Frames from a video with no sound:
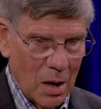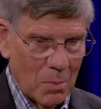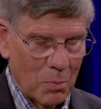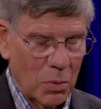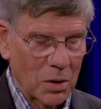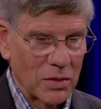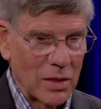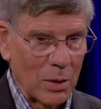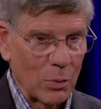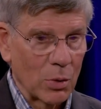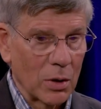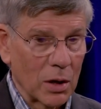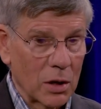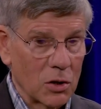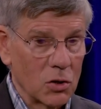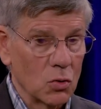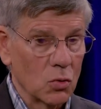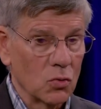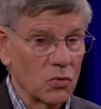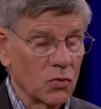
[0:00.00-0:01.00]
But they were
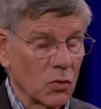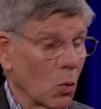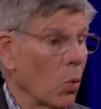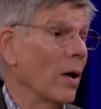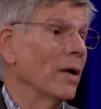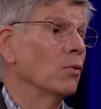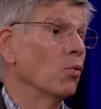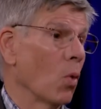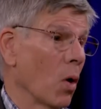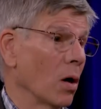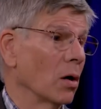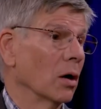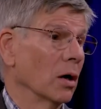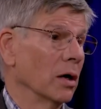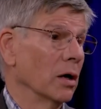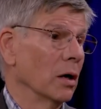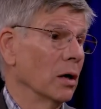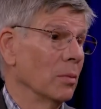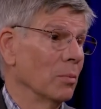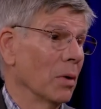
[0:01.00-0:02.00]
accused, quite
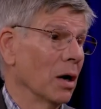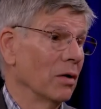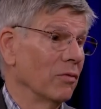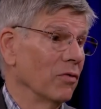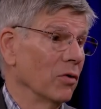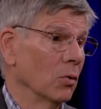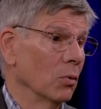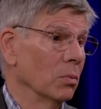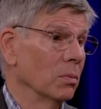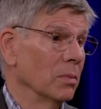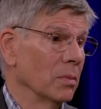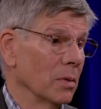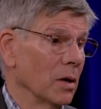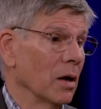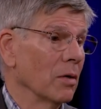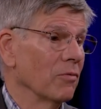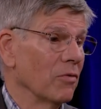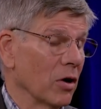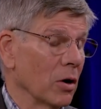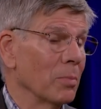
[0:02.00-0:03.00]
wrongly in my view, mm-hmm.
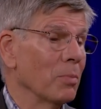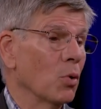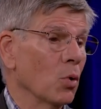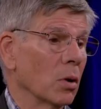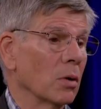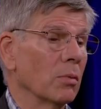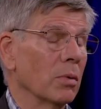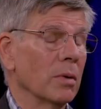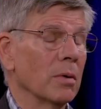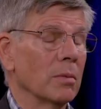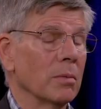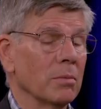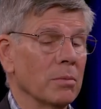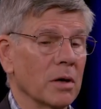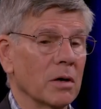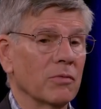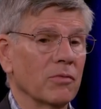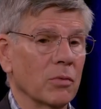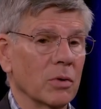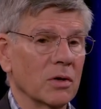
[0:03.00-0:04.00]
a very poor bit
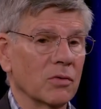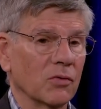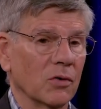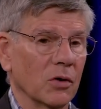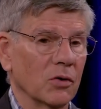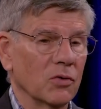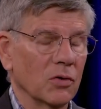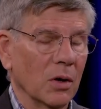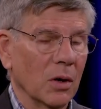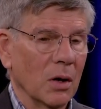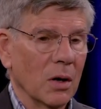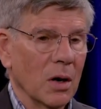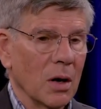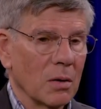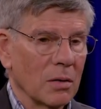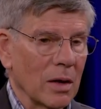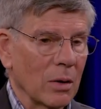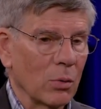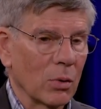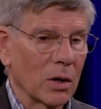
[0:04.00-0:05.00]
of research.
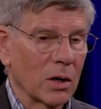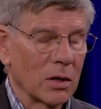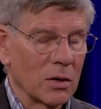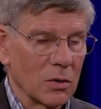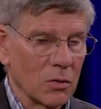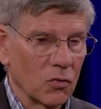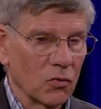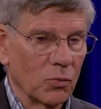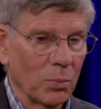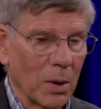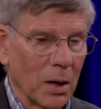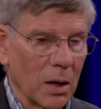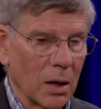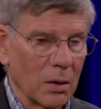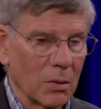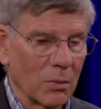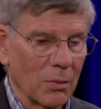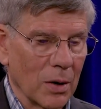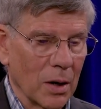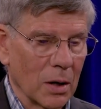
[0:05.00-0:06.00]
They were accused by
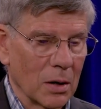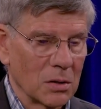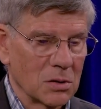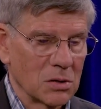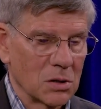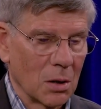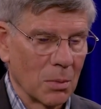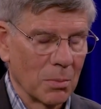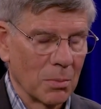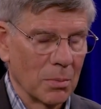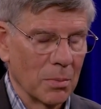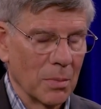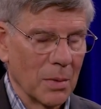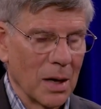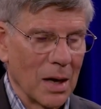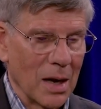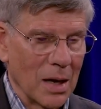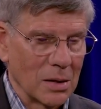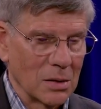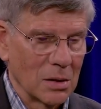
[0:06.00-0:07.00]
some
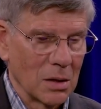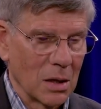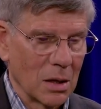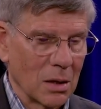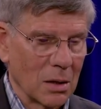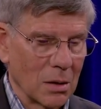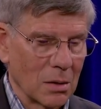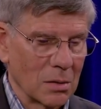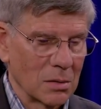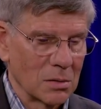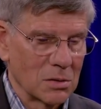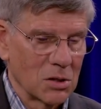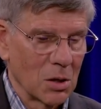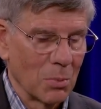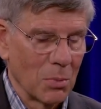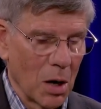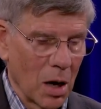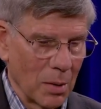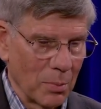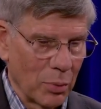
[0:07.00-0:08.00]

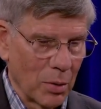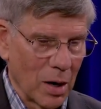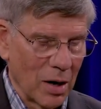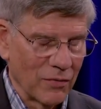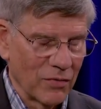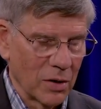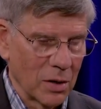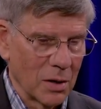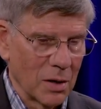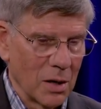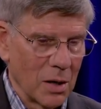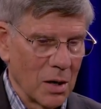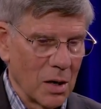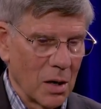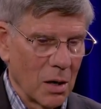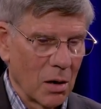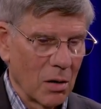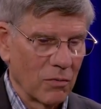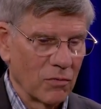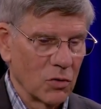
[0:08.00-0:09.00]
nonprofit
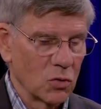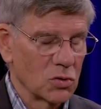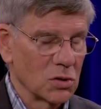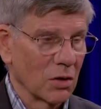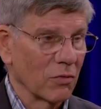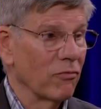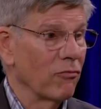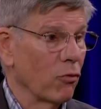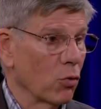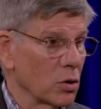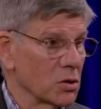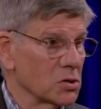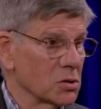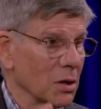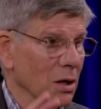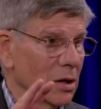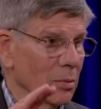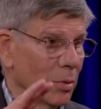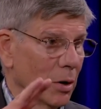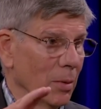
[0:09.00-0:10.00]
of using forced
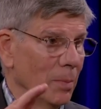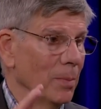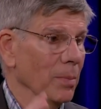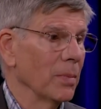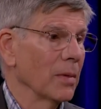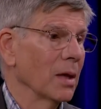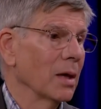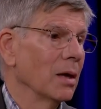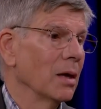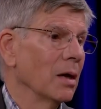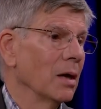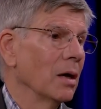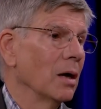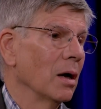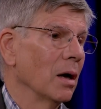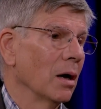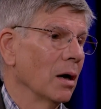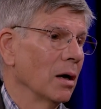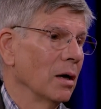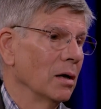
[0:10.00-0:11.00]
labor
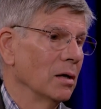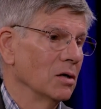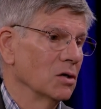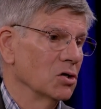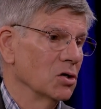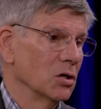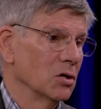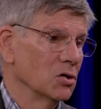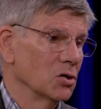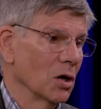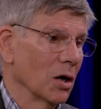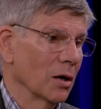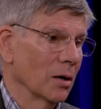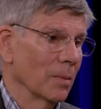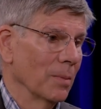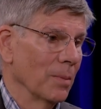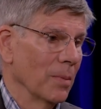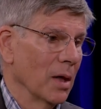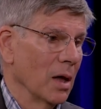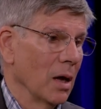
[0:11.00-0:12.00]
in Xinjiang,
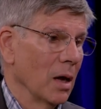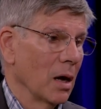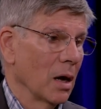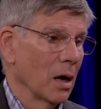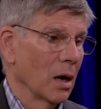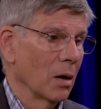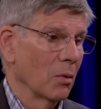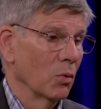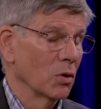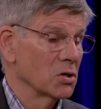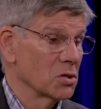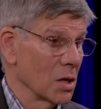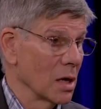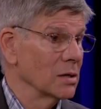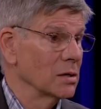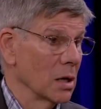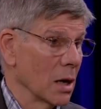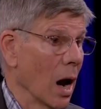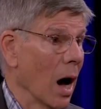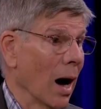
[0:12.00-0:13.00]
which they
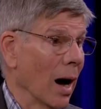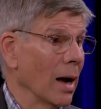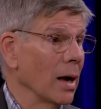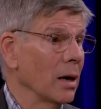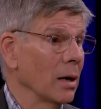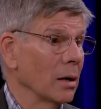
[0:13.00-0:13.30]
deny.